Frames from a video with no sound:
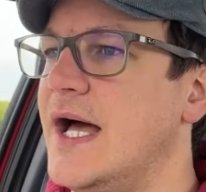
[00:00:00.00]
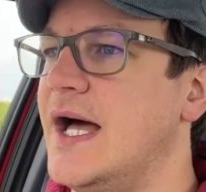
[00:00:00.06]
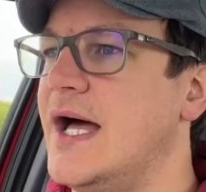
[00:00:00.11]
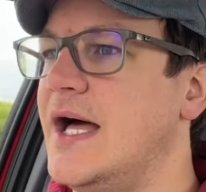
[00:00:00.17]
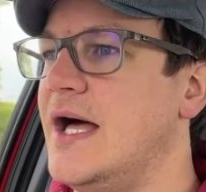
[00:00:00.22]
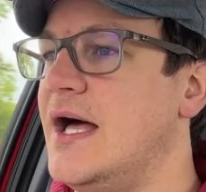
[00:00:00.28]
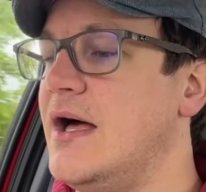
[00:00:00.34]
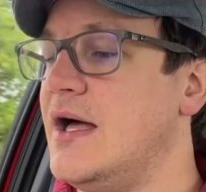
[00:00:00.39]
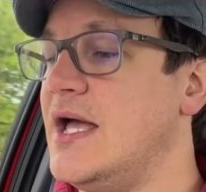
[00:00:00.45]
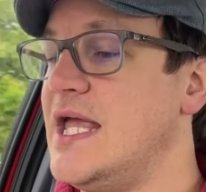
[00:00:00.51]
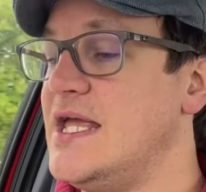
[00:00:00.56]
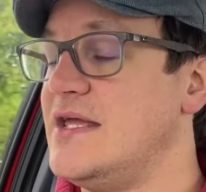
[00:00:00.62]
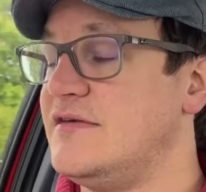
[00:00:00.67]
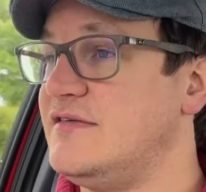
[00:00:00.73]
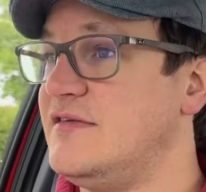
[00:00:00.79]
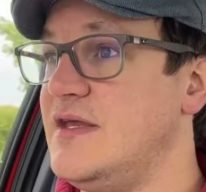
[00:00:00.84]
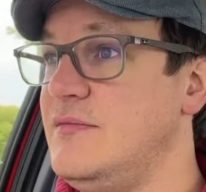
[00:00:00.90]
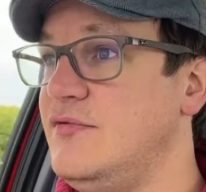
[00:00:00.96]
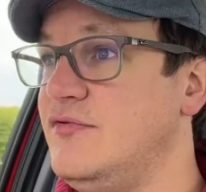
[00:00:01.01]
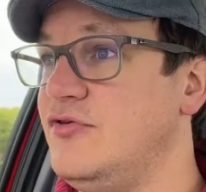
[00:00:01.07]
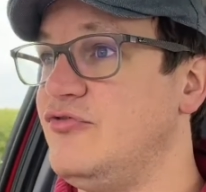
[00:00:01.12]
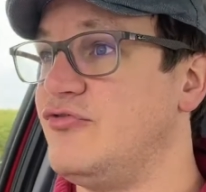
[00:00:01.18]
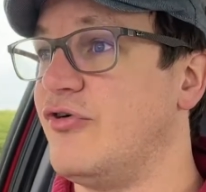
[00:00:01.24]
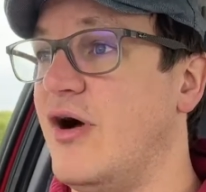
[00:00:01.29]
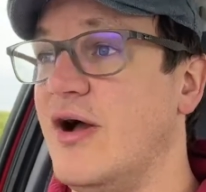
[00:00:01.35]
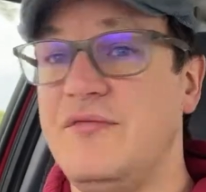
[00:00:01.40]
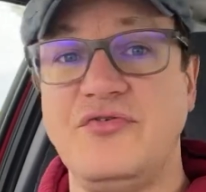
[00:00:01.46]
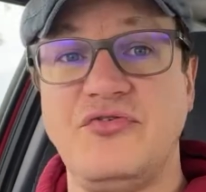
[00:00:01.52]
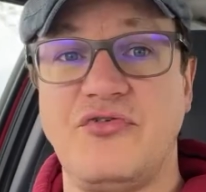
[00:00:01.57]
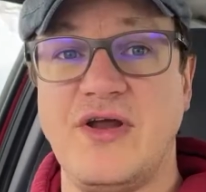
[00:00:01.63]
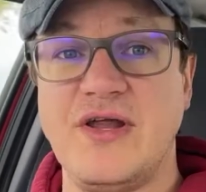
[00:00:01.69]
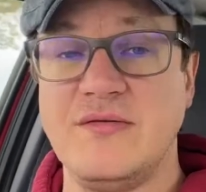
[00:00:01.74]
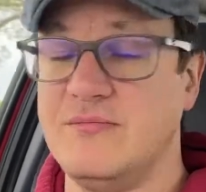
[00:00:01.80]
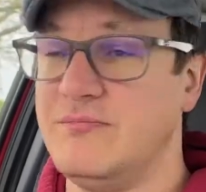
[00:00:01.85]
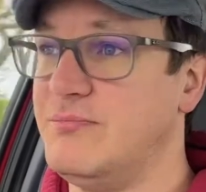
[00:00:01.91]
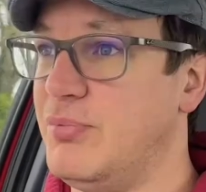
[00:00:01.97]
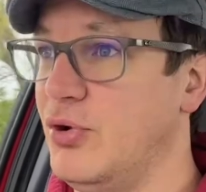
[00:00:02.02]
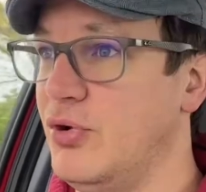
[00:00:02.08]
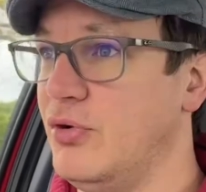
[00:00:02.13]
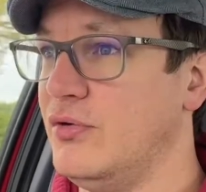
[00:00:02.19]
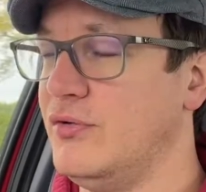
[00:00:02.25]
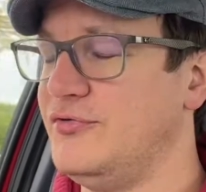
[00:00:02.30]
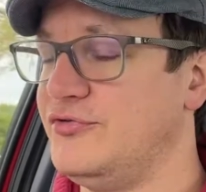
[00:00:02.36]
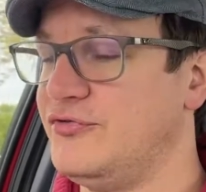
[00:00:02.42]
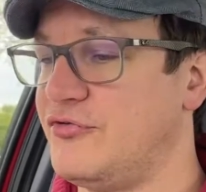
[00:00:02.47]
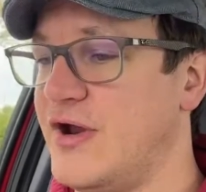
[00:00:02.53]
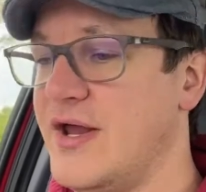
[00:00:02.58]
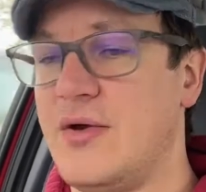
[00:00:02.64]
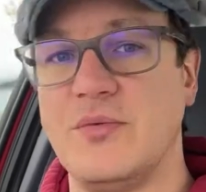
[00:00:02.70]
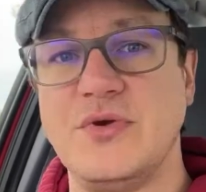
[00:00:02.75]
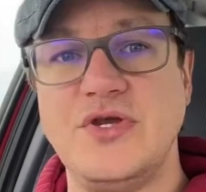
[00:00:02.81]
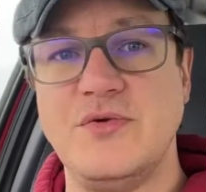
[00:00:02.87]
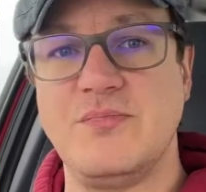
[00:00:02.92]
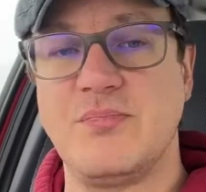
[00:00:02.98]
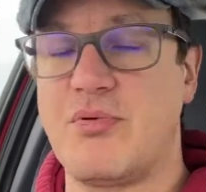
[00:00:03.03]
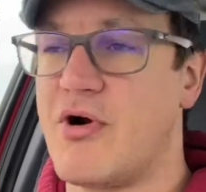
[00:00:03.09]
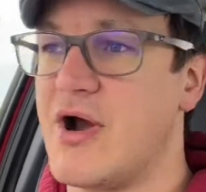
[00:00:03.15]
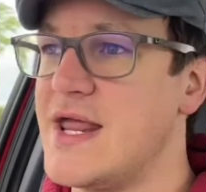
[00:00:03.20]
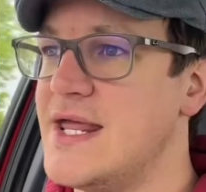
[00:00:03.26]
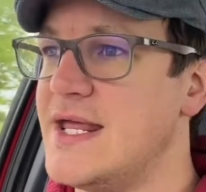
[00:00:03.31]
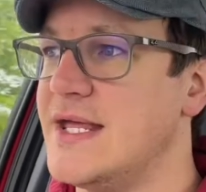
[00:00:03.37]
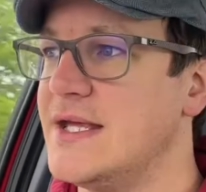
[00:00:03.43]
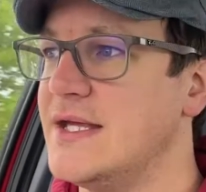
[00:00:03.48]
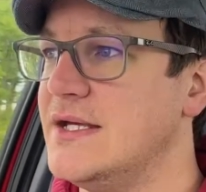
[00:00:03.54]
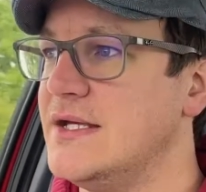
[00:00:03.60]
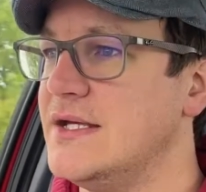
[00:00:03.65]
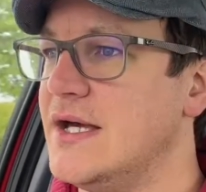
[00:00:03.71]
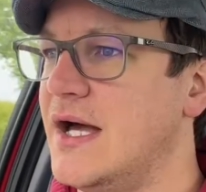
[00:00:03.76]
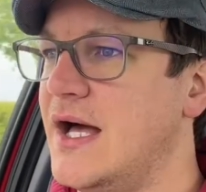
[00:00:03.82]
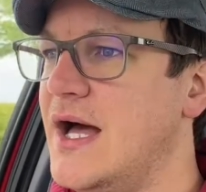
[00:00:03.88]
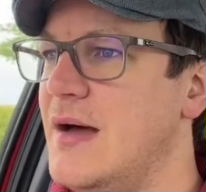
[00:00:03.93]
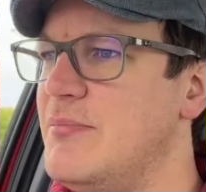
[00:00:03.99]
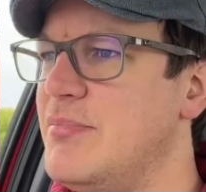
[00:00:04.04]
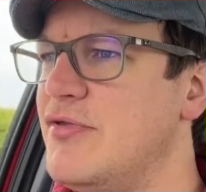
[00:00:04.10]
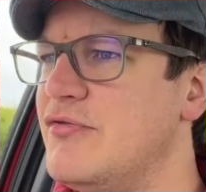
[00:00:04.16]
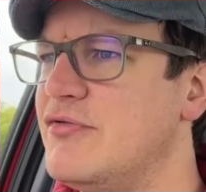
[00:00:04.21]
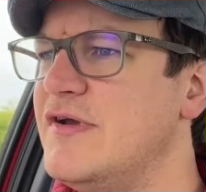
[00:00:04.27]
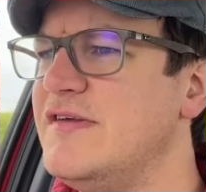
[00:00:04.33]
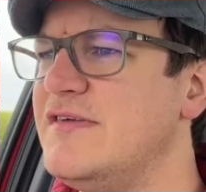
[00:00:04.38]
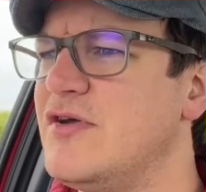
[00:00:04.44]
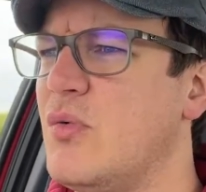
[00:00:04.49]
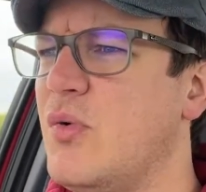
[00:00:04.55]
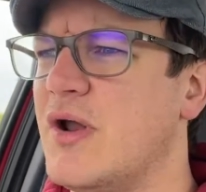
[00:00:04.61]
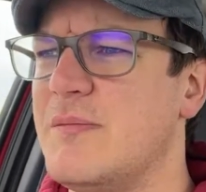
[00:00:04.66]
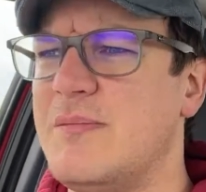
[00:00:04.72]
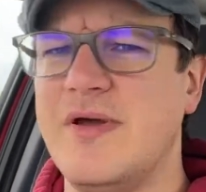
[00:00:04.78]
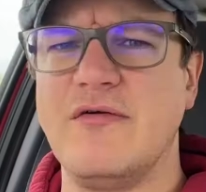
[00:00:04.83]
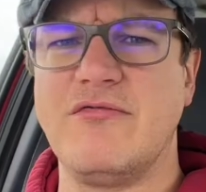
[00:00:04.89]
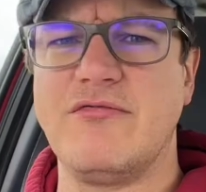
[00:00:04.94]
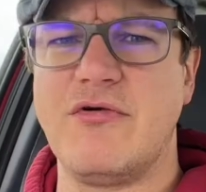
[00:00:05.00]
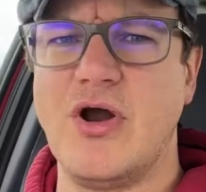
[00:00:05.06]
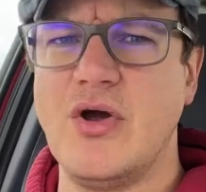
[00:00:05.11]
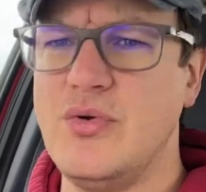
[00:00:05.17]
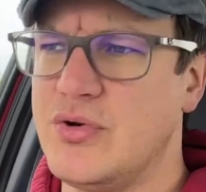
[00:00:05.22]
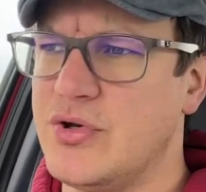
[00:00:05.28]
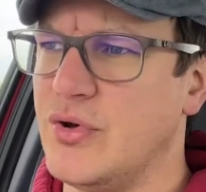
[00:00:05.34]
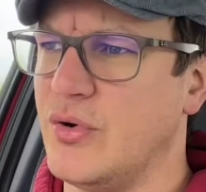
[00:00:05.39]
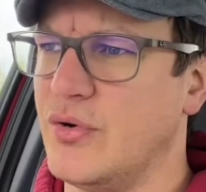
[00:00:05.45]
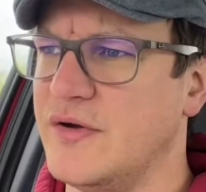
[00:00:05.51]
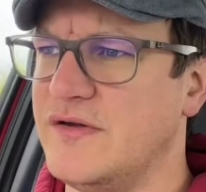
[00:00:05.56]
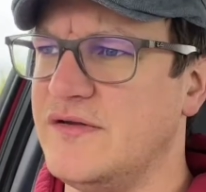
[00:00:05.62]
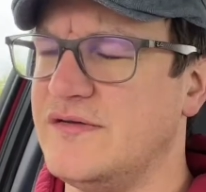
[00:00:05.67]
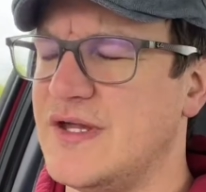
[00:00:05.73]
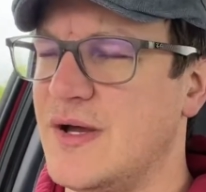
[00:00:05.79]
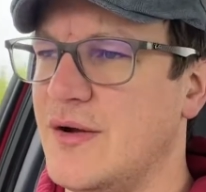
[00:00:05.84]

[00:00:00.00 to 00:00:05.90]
It seems to drive straight and pull straight when you brake, but there is quite a bit of road noise.